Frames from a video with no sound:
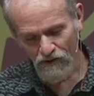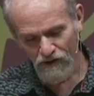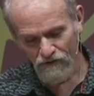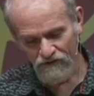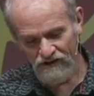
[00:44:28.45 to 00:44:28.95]

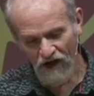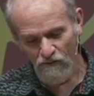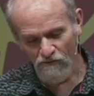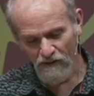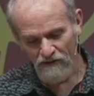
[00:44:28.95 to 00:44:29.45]
Um
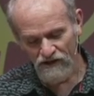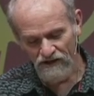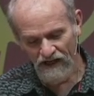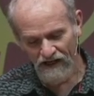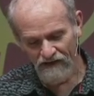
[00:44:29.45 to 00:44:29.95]

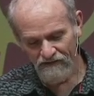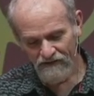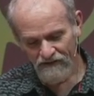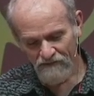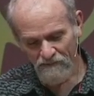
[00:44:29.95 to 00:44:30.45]
if
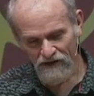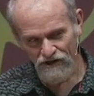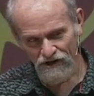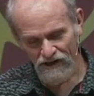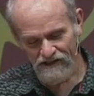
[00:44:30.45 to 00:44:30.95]
you are
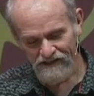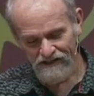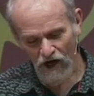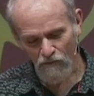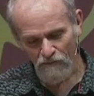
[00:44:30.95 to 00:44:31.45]
looking for
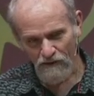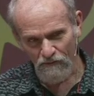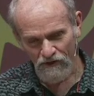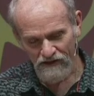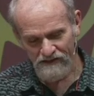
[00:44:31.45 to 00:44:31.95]
a verse to
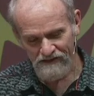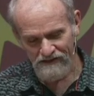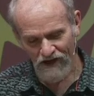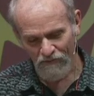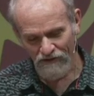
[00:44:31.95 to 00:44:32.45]

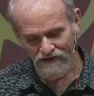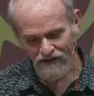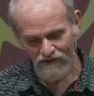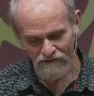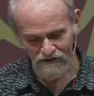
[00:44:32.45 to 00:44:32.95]
meditate, um
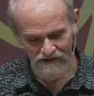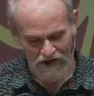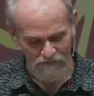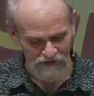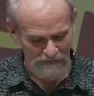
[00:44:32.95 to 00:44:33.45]

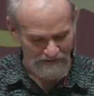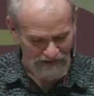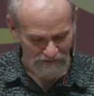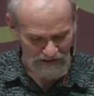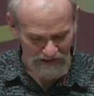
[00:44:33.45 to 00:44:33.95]

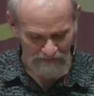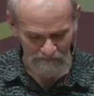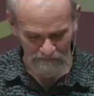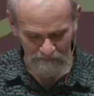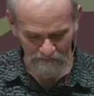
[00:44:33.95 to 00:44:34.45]
you can do in
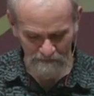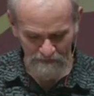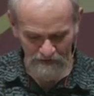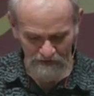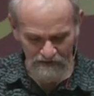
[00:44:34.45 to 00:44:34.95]
this
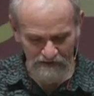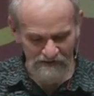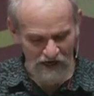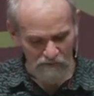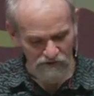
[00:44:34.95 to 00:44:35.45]
verse.
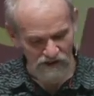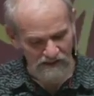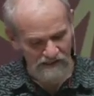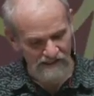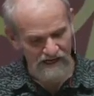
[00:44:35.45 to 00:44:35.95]
It's uh,
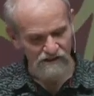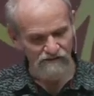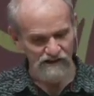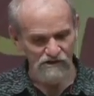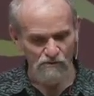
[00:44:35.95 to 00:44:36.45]

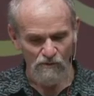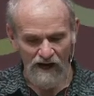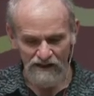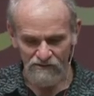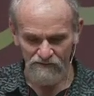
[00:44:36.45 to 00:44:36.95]
amazing.
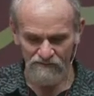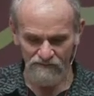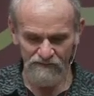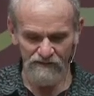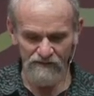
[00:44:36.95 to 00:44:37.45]

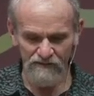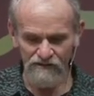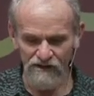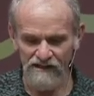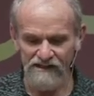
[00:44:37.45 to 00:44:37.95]
Psalm
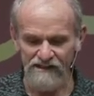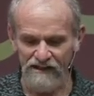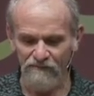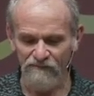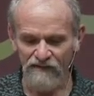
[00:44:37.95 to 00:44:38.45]

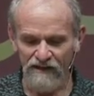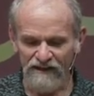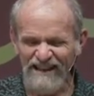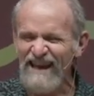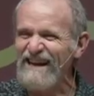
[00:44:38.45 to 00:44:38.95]
37, 4.